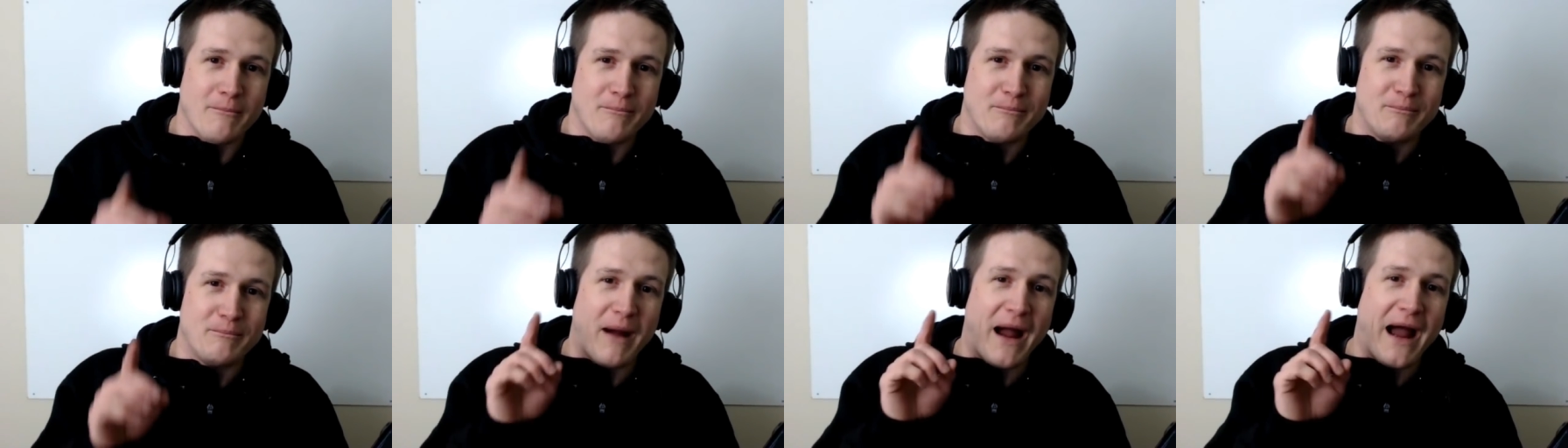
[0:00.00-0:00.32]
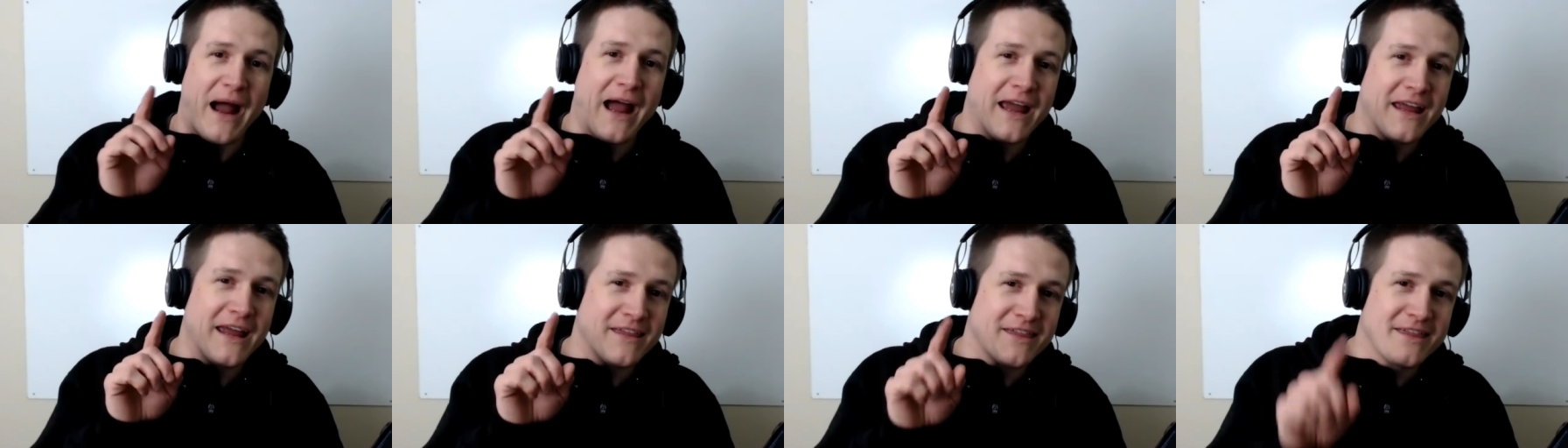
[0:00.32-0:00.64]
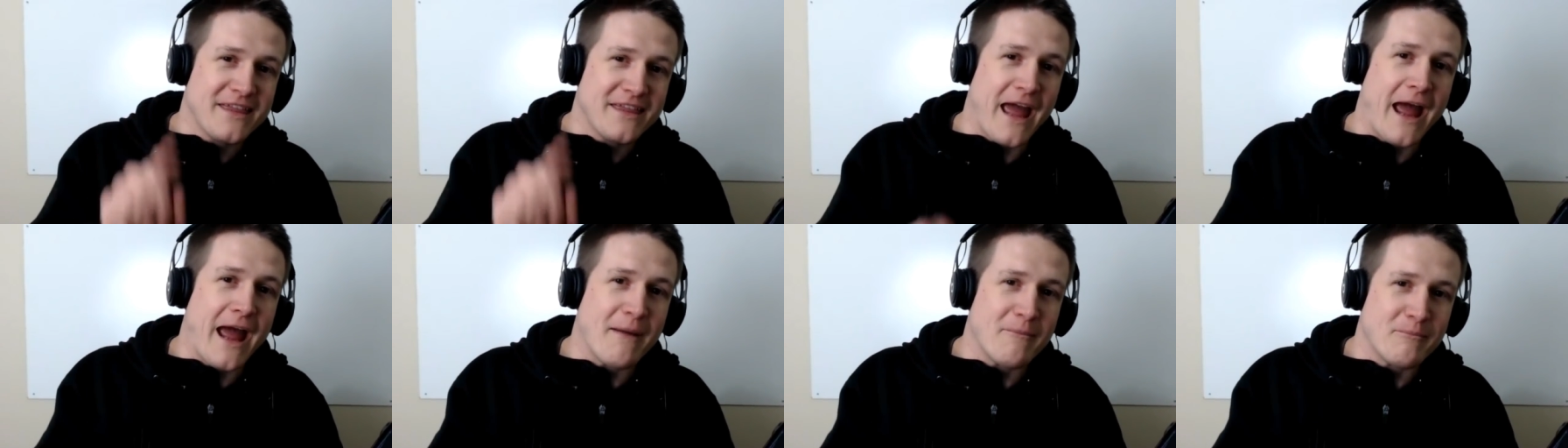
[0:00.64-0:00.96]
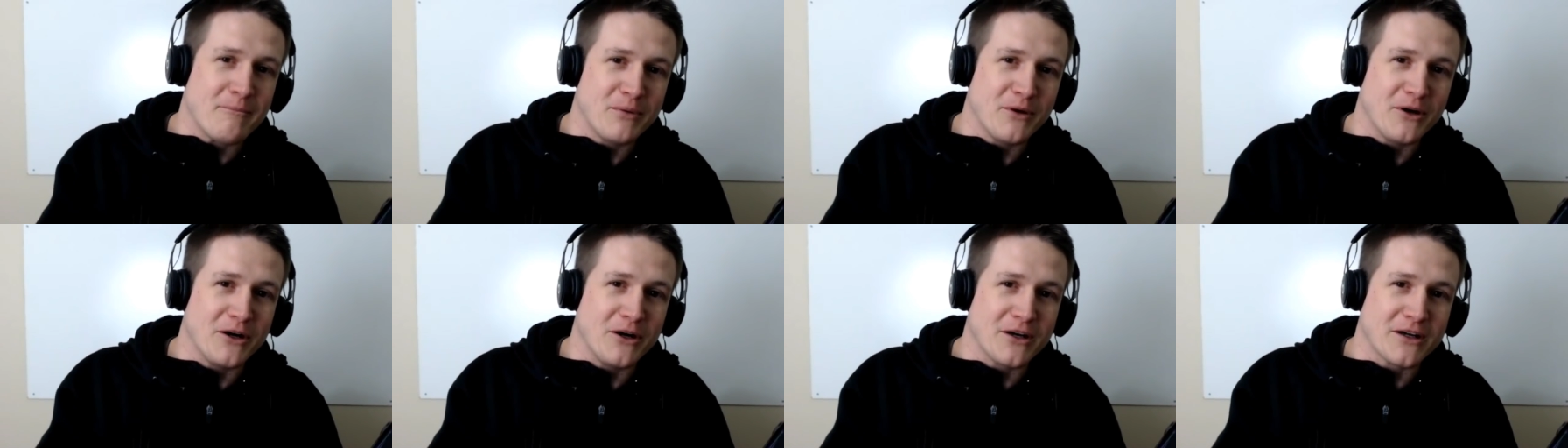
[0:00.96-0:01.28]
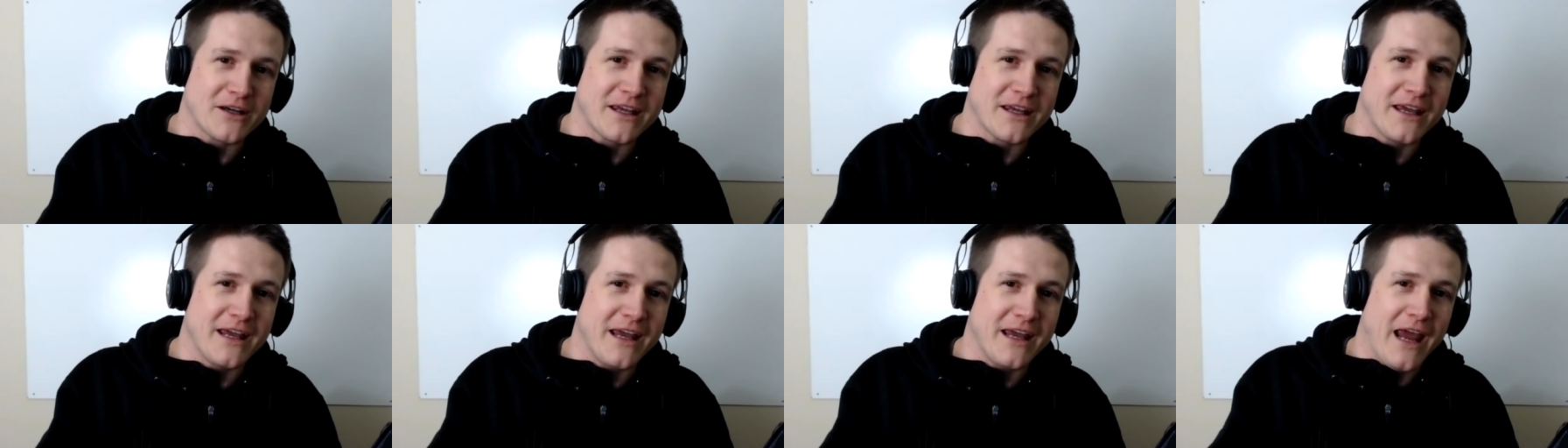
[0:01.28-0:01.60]
buy that
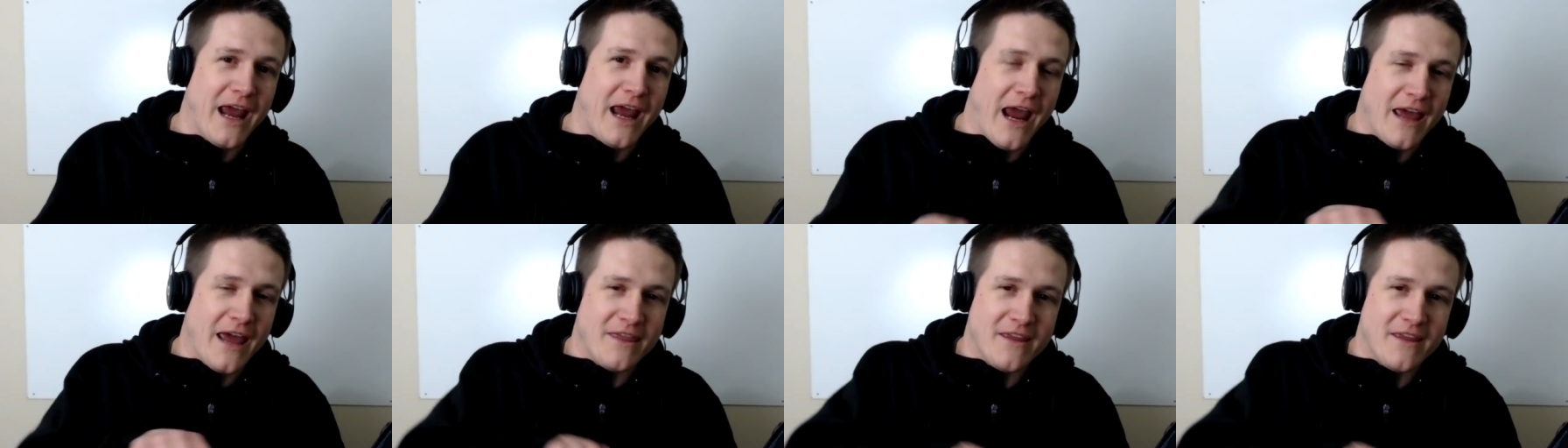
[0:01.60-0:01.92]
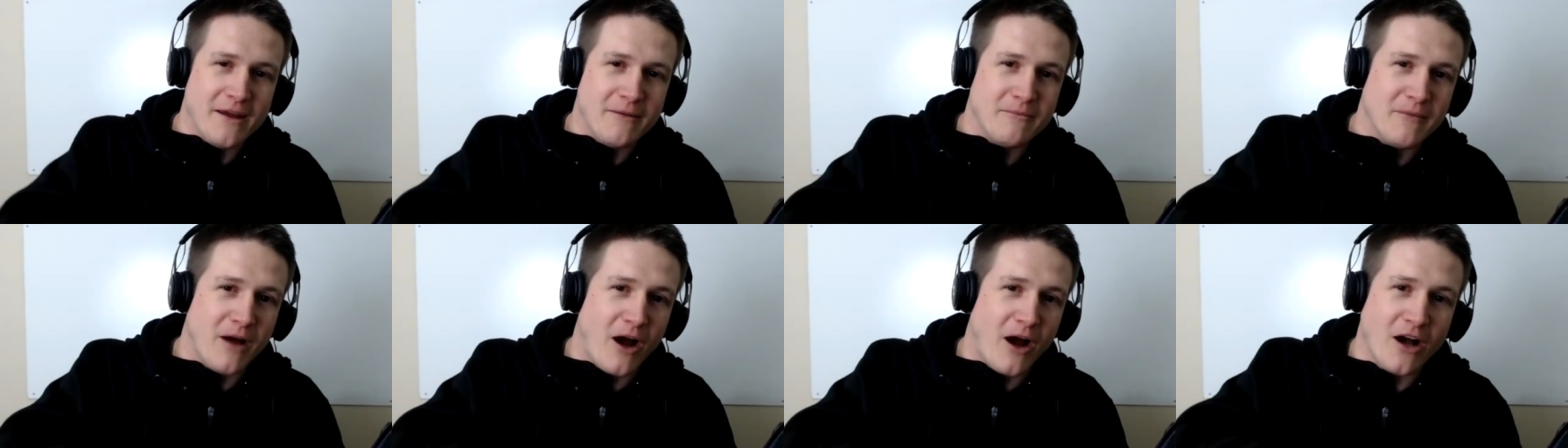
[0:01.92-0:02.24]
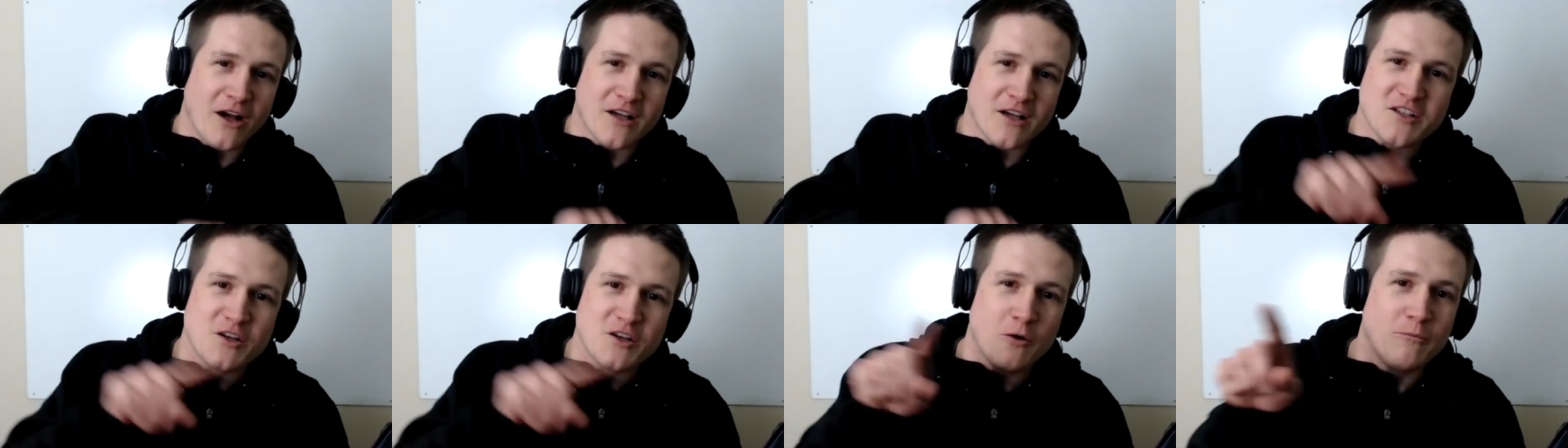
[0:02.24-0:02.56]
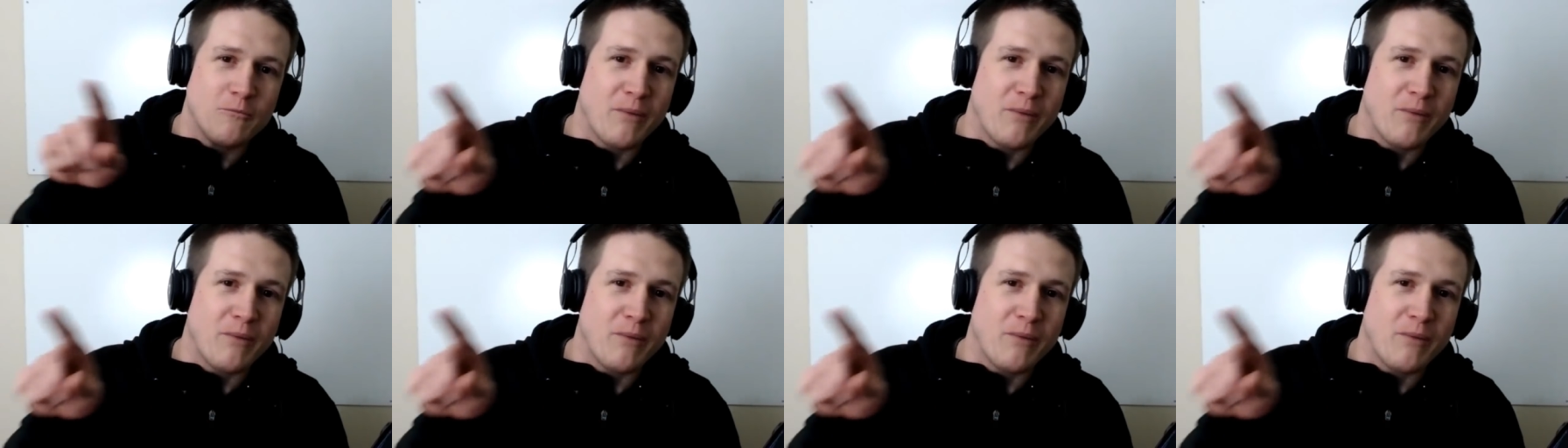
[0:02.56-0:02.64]
book, and then also